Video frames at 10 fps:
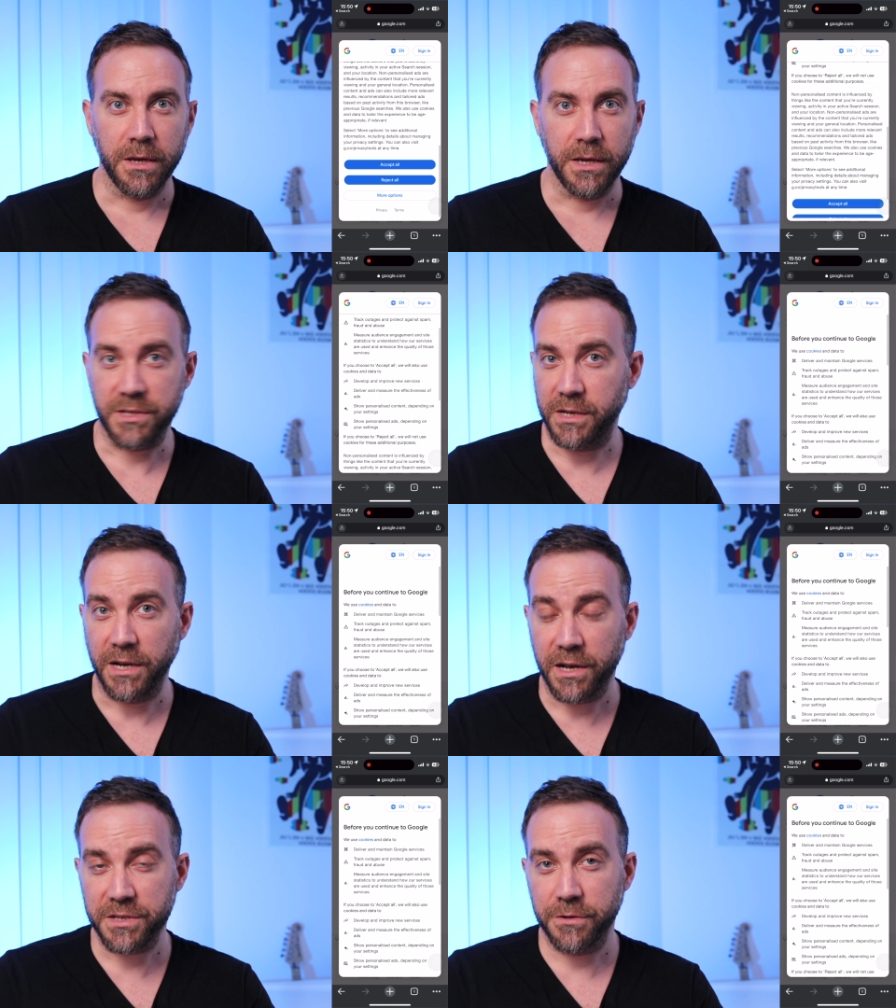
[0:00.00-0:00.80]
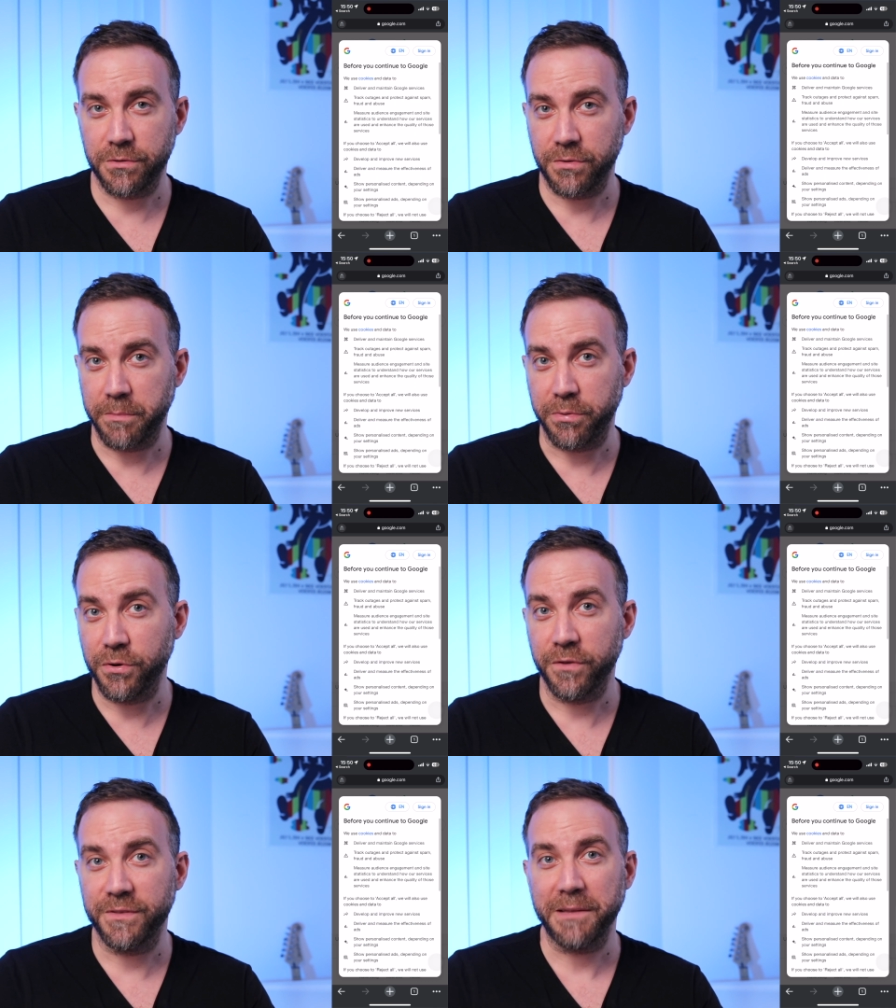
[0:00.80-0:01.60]
it's going to ask you to
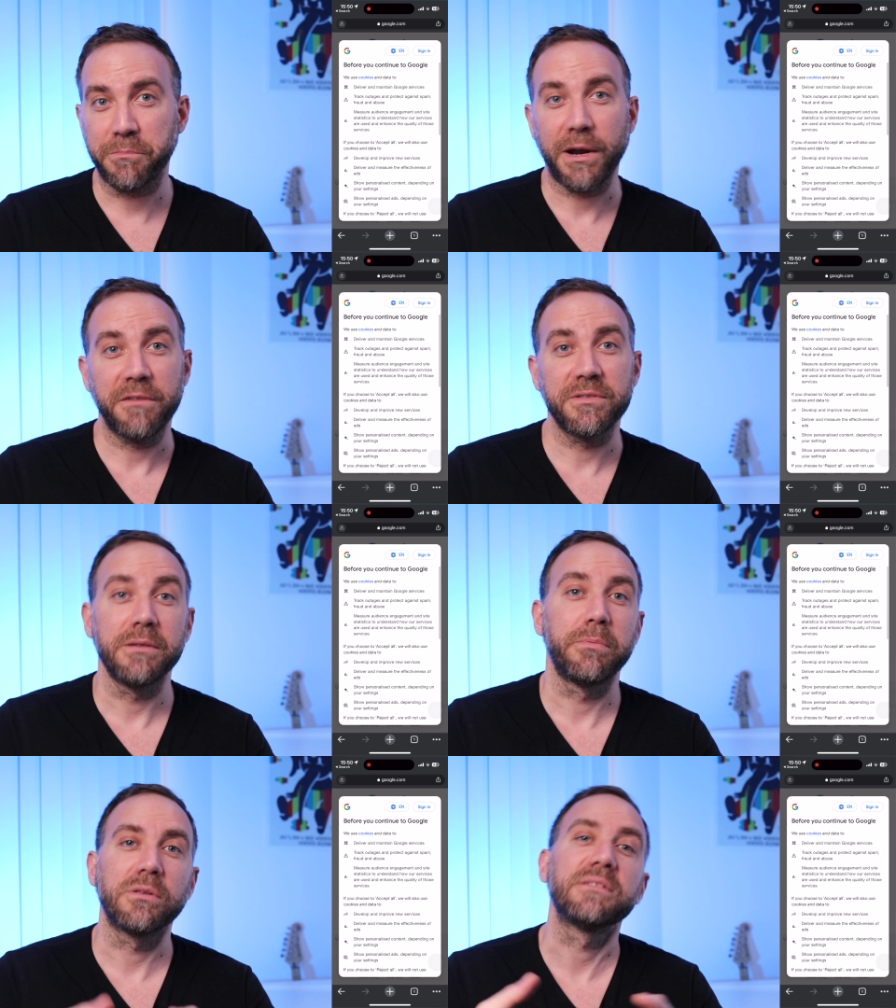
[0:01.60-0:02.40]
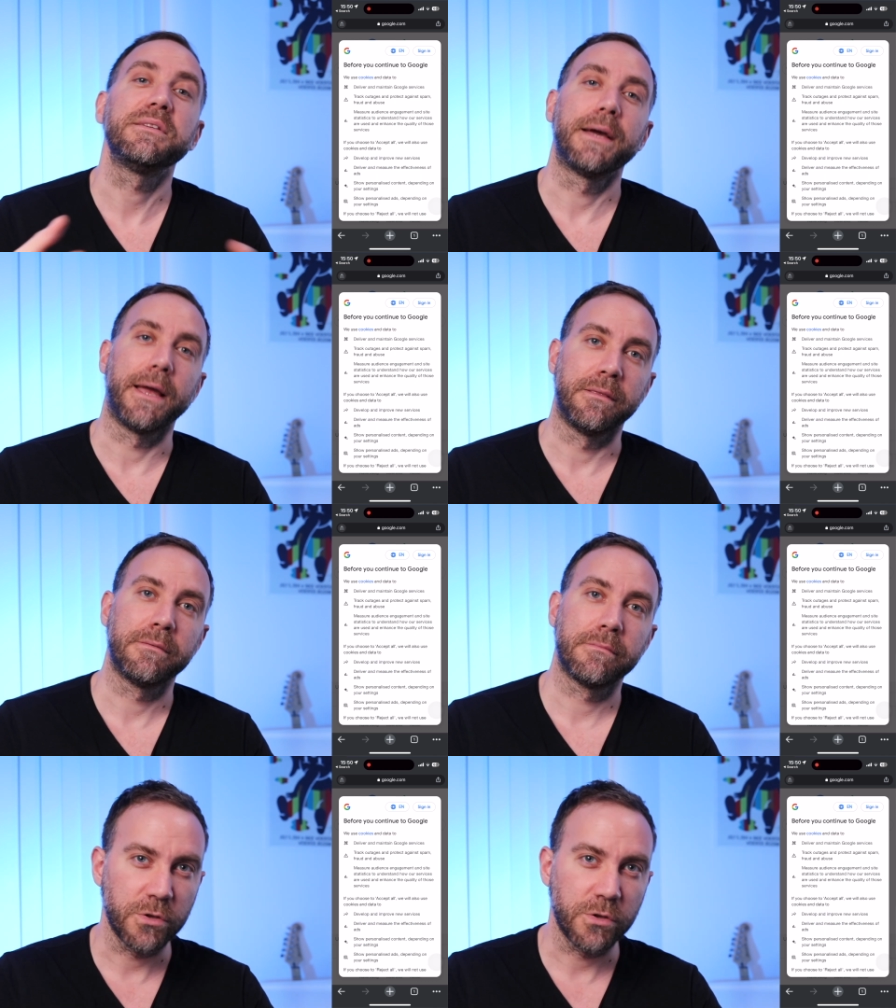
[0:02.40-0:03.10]
approve that privacy policy again.